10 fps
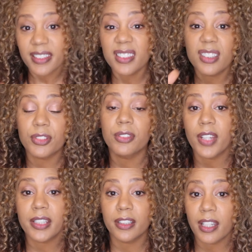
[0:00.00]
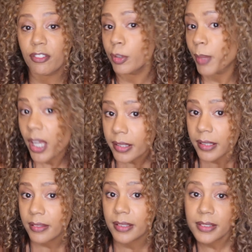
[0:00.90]
a different effect on
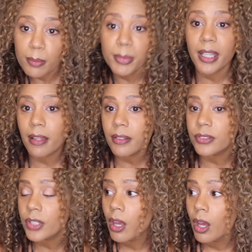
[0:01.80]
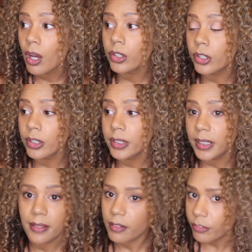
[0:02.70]
everybody. Like somebody else could
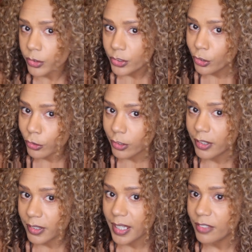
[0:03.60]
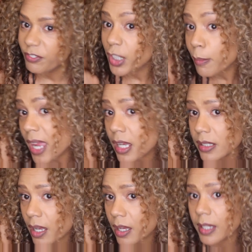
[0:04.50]
eat that frozen yogurt and feel
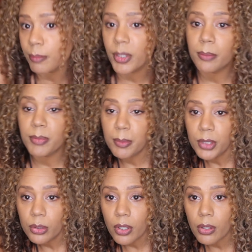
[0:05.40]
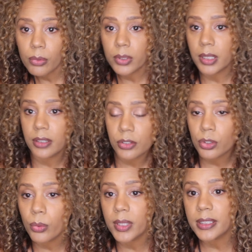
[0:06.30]
amazing, but maybe you don't. And
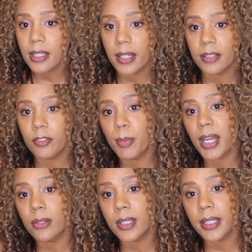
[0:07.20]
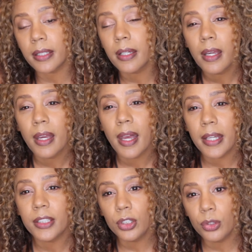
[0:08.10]
so it's kind of about like,
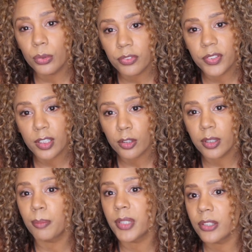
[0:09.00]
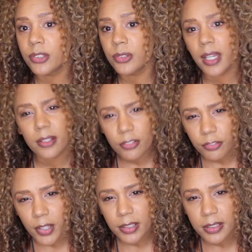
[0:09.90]
how do you feel compared to not how your friend